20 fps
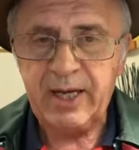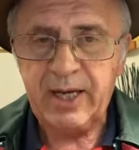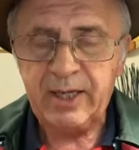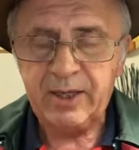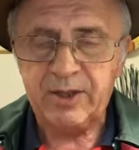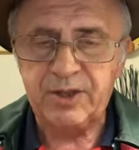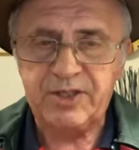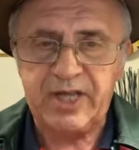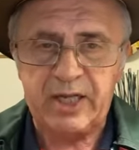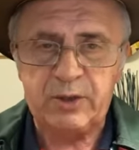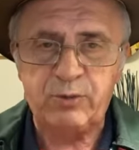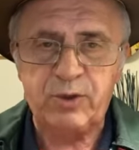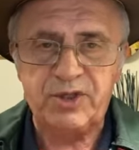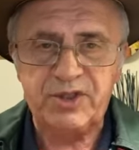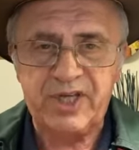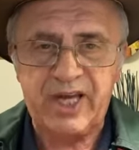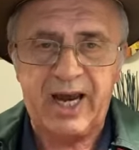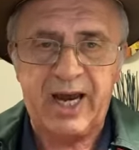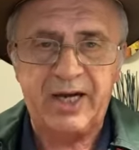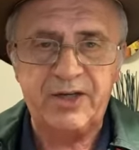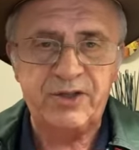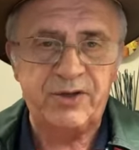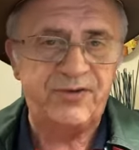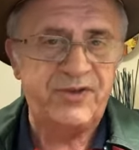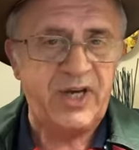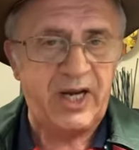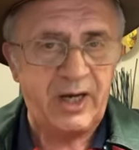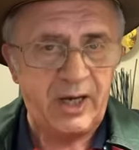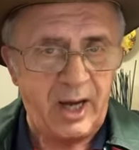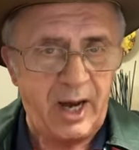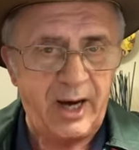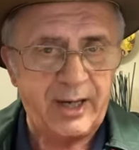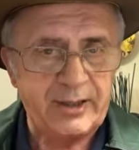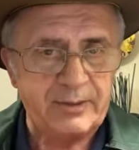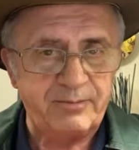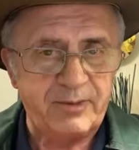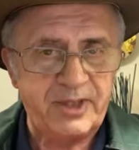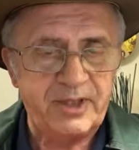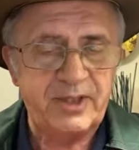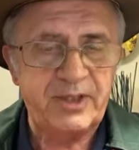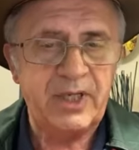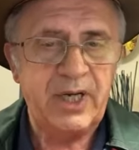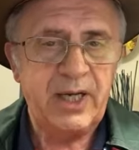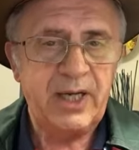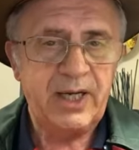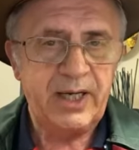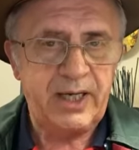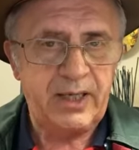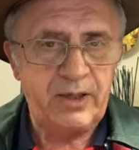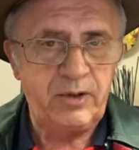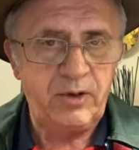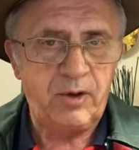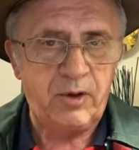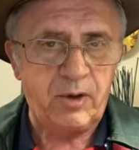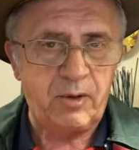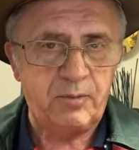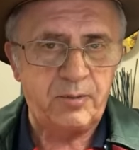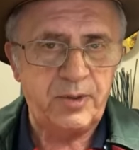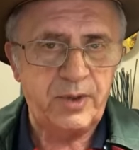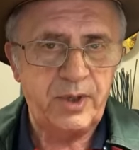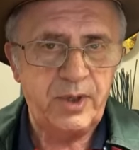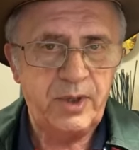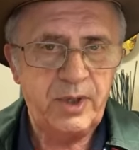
because that was the age of the Enlightenment in Europe.